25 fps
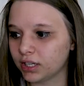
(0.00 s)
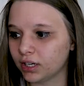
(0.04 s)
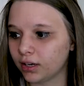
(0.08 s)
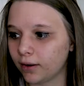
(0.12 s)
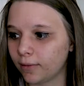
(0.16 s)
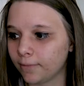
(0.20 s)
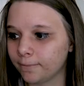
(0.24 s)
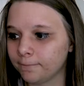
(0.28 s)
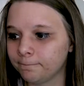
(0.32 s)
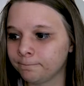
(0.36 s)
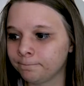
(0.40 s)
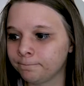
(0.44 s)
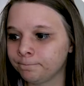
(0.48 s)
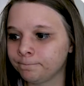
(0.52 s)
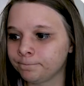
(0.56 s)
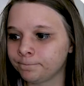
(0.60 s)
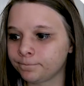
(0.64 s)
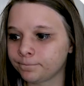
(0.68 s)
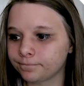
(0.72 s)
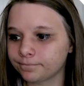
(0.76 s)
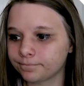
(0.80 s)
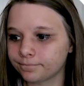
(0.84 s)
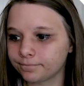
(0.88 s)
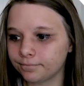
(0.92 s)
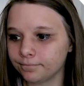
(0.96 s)
here
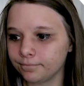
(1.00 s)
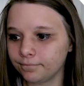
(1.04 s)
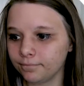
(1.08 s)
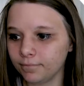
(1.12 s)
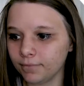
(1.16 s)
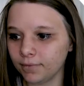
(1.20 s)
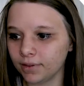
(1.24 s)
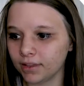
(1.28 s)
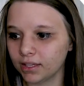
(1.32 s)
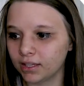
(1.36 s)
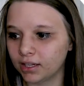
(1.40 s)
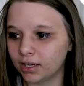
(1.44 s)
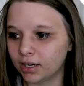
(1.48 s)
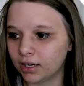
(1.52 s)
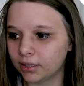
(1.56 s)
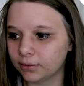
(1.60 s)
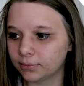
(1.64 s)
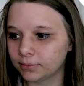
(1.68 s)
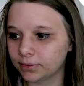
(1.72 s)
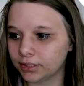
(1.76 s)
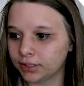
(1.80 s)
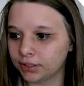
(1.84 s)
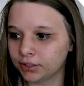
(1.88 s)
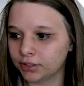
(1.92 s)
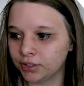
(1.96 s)

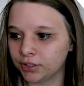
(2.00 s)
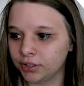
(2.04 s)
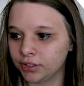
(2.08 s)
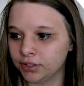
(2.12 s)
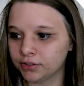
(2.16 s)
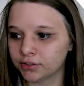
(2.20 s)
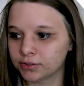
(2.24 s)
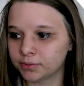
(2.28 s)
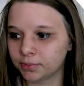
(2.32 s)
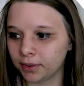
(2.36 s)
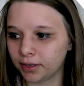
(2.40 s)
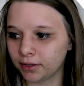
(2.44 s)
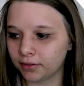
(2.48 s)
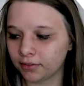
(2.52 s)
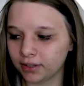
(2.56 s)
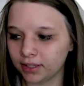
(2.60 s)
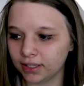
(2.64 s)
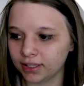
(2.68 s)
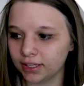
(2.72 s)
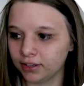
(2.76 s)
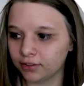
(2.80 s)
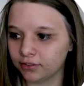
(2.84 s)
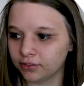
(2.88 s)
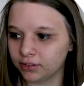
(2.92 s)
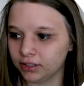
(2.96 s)
that you can use, but I
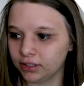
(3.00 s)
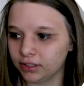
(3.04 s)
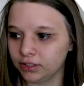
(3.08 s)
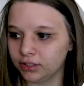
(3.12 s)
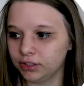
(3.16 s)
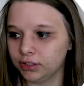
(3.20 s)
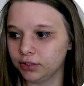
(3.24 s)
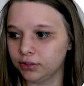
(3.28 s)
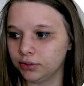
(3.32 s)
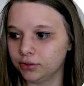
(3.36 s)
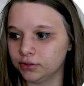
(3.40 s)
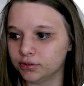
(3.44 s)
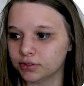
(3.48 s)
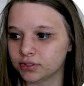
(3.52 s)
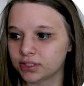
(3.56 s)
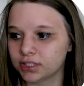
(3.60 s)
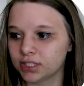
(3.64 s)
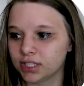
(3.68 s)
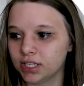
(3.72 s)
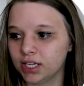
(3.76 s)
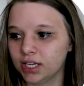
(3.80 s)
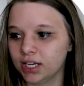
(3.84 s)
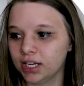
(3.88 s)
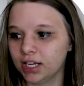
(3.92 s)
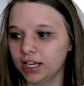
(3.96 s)
really only use
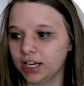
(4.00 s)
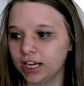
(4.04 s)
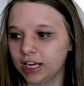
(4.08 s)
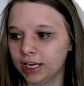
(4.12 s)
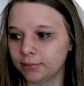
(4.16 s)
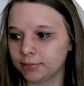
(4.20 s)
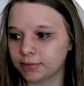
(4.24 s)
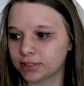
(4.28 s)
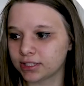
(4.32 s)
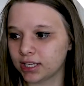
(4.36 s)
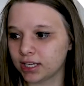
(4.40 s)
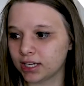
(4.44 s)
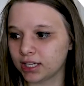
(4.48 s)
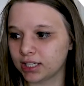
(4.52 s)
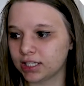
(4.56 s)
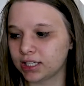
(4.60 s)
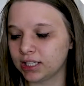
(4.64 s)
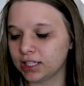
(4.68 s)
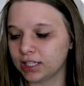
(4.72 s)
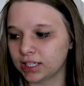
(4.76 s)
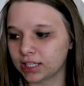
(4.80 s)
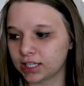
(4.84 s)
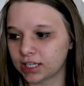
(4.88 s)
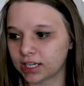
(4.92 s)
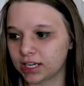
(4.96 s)
Amazon
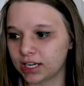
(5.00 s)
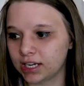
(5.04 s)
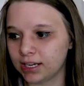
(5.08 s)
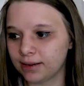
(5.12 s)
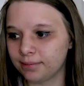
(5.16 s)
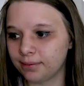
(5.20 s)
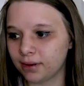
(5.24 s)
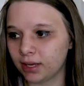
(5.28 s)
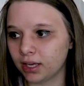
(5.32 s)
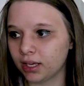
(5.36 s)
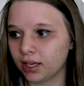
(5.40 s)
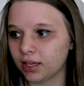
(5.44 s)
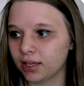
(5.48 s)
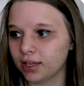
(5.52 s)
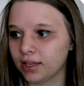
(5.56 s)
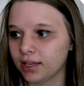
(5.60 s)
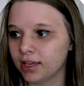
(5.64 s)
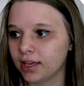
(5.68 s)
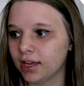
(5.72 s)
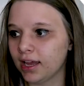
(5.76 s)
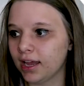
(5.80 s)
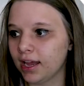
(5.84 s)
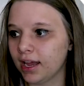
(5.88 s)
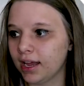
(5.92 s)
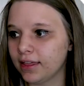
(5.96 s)
and then Keepa.
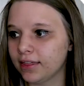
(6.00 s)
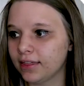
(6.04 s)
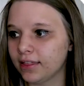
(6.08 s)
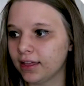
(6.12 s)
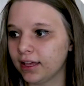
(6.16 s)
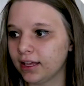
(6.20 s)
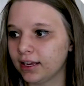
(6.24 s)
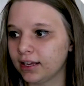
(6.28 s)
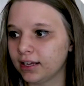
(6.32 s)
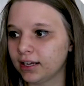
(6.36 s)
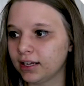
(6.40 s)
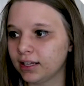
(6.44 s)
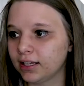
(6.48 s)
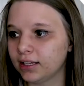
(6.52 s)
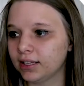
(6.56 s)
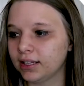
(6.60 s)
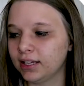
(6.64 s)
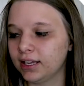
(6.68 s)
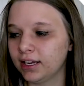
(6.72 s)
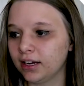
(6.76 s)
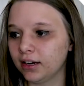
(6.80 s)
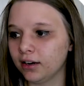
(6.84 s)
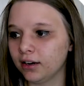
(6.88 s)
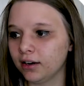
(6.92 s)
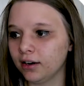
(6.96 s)
And then
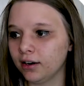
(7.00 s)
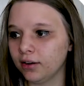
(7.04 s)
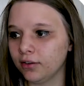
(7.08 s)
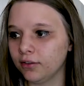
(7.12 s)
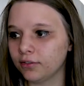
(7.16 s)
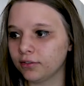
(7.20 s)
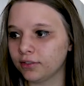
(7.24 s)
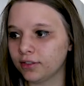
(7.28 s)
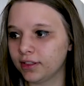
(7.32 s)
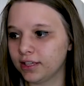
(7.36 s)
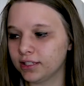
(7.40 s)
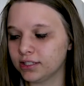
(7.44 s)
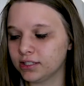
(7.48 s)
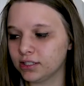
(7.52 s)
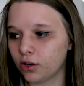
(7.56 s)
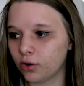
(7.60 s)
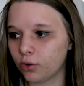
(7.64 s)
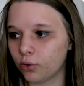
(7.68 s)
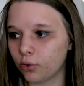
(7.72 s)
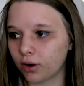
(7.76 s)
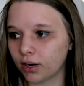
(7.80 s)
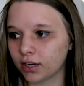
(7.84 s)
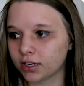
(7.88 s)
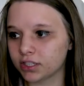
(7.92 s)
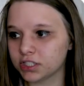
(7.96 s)
here, this
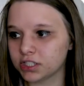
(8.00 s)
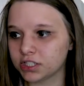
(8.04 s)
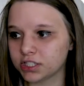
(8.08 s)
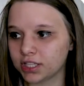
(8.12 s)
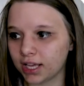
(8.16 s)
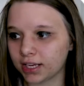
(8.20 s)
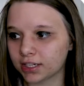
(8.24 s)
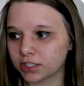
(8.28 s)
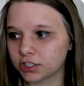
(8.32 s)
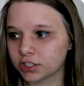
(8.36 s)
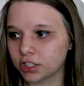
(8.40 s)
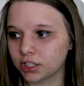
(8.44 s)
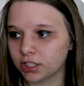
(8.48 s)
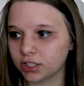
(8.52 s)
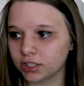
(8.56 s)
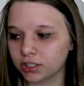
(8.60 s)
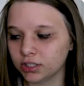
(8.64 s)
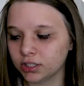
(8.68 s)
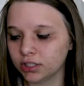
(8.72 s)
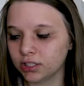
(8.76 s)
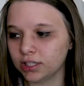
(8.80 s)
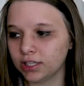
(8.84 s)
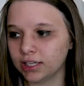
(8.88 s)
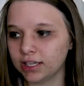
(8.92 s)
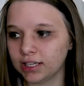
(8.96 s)
orange
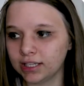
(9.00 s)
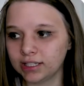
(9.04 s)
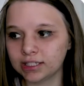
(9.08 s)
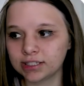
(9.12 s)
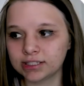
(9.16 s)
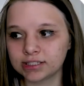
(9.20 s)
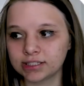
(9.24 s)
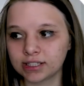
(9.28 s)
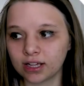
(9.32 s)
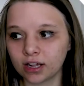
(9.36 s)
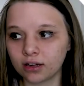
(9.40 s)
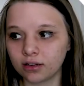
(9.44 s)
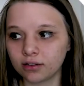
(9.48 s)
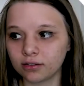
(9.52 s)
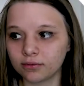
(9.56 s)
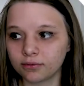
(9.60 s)
section is